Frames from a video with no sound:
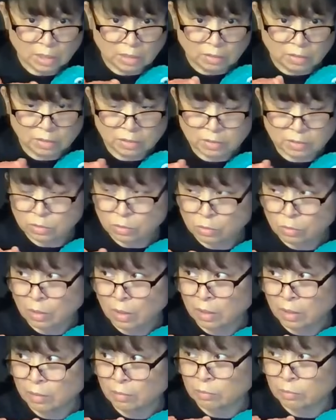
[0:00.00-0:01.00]
this
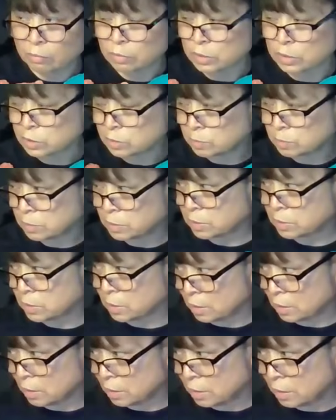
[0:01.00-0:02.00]
Christmas
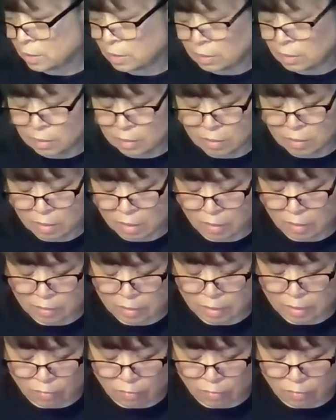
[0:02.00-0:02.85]
at the